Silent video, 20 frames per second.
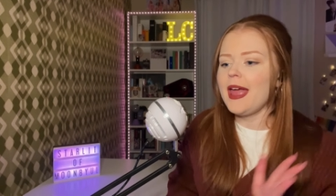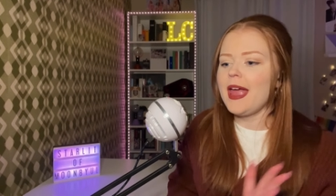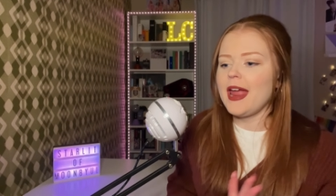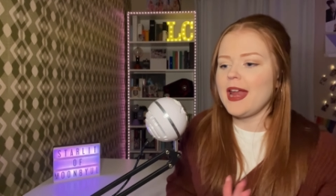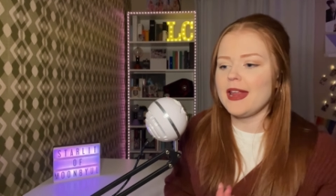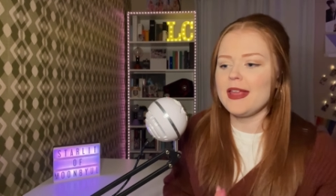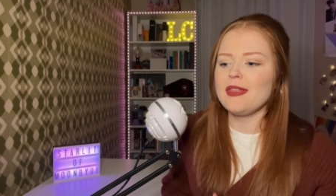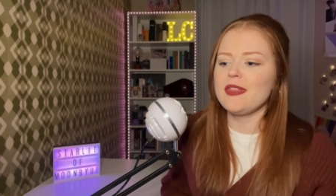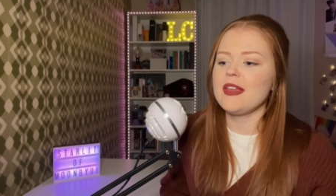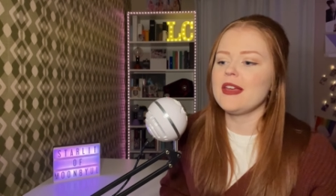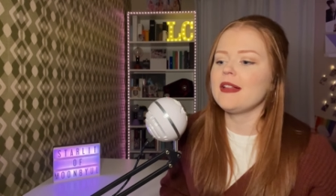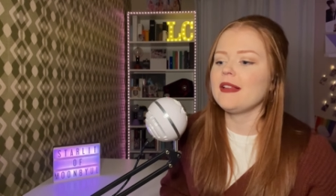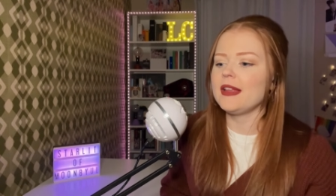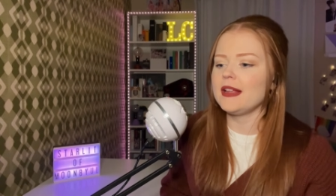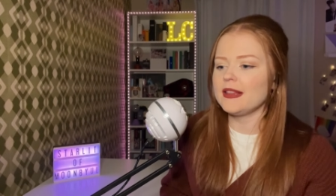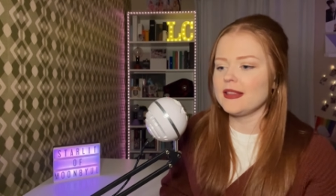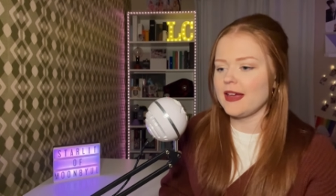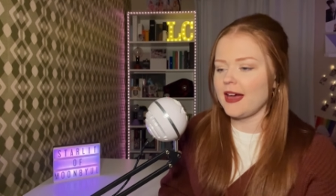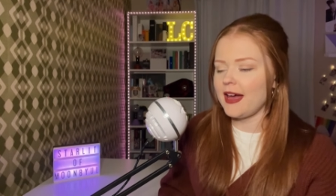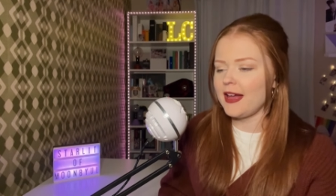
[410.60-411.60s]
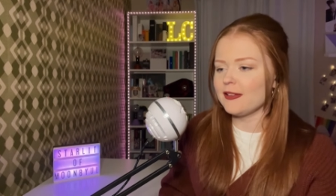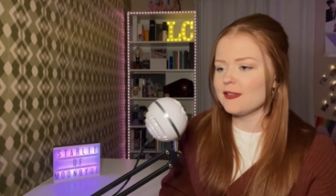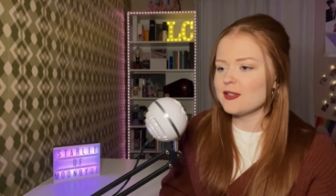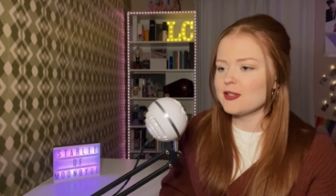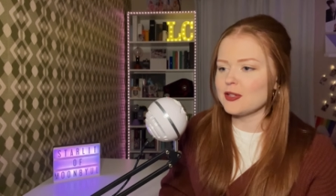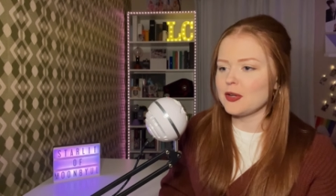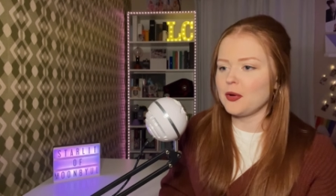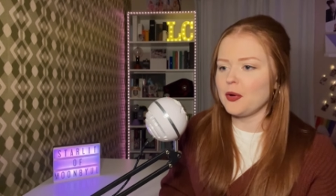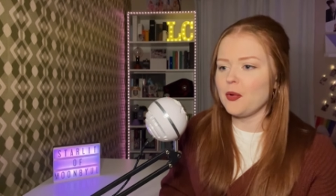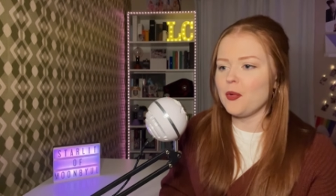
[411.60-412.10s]
anything like that
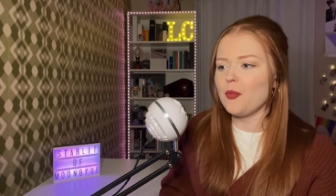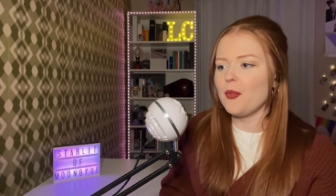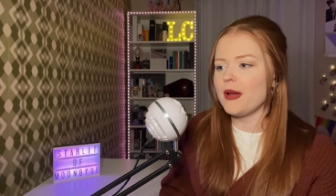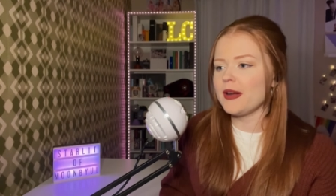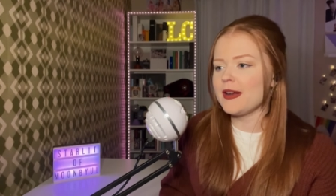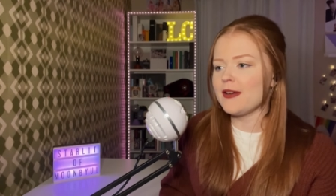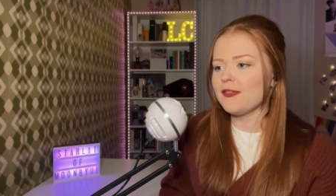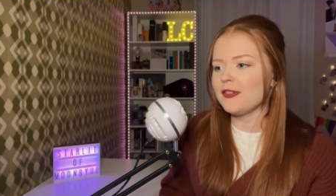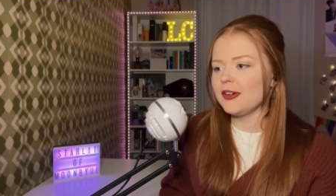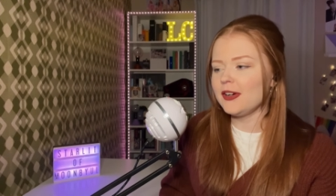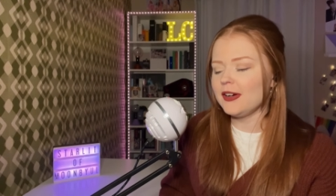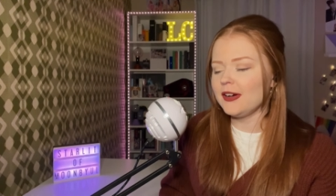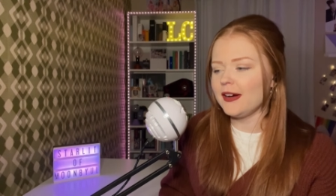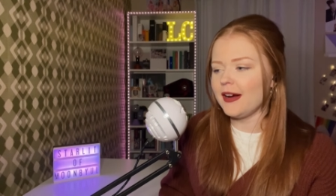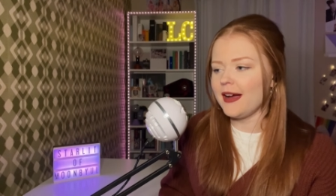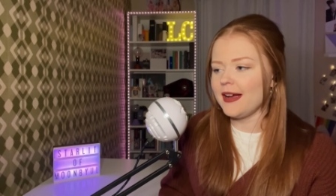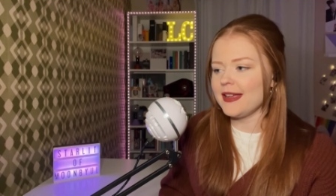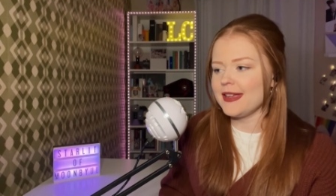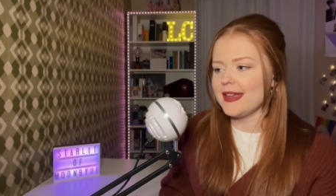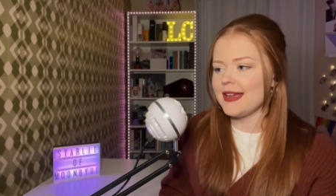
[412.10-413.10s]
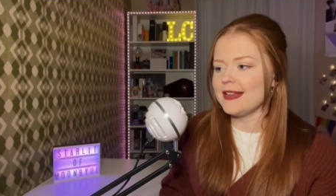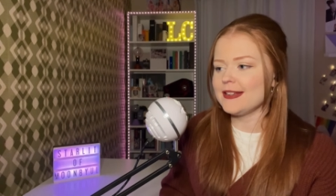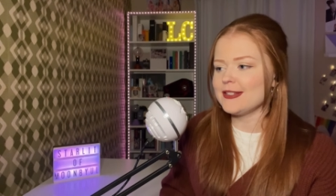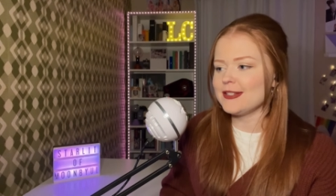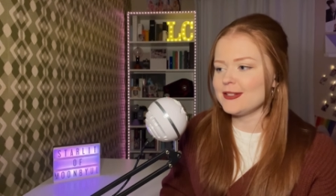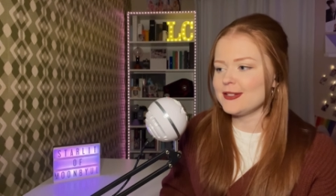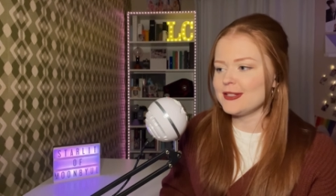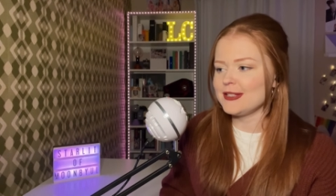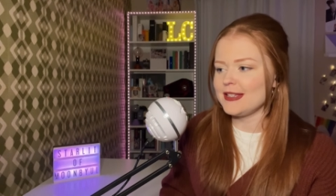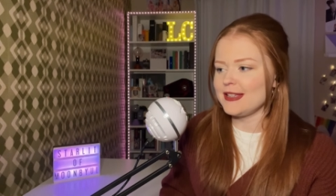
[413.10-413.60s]
so whenever i get to
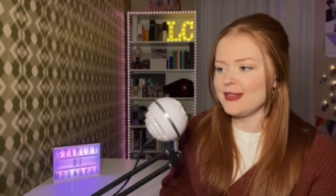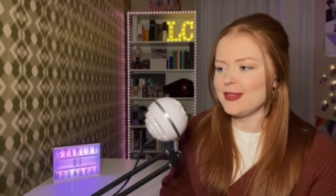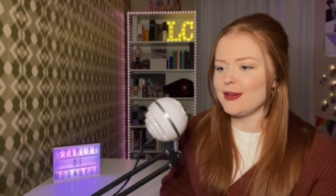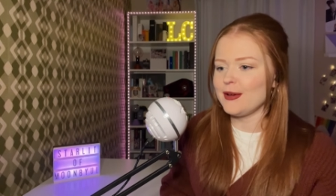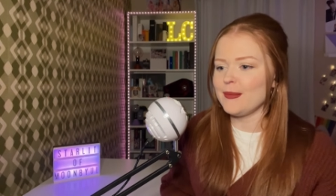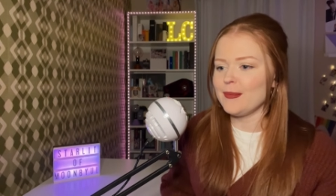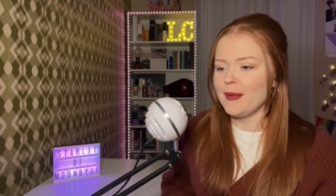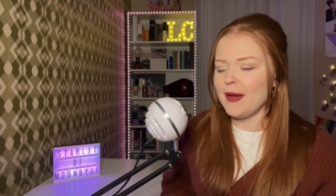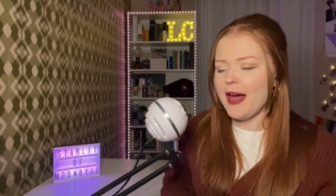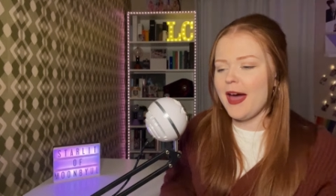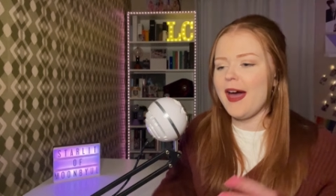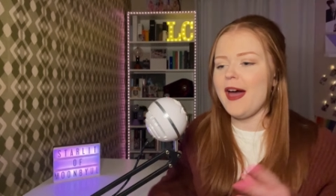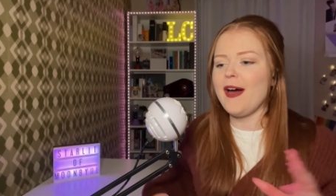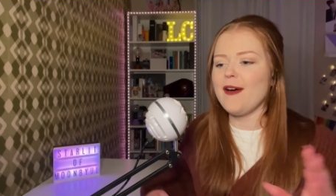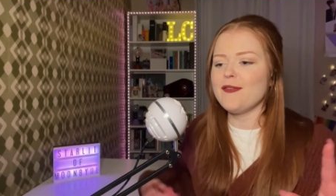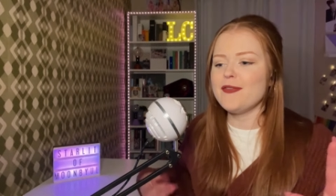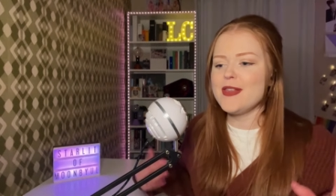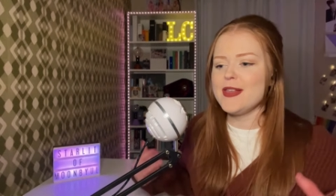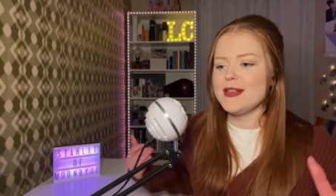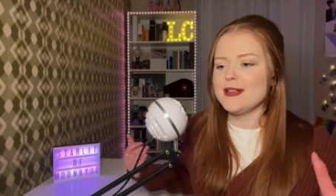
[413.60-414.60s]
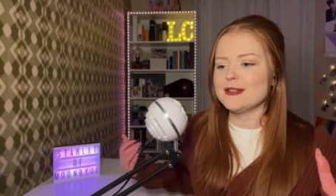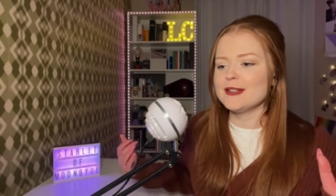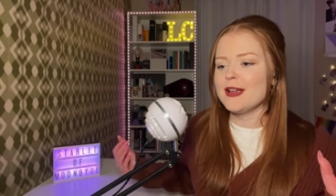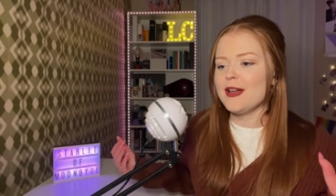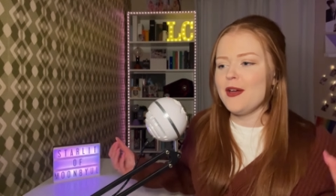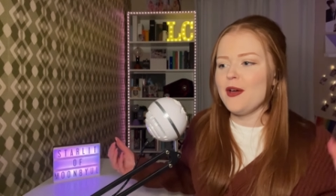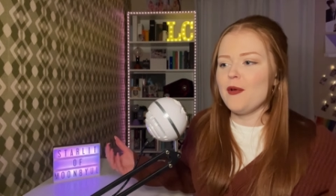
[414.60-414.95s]
see them have these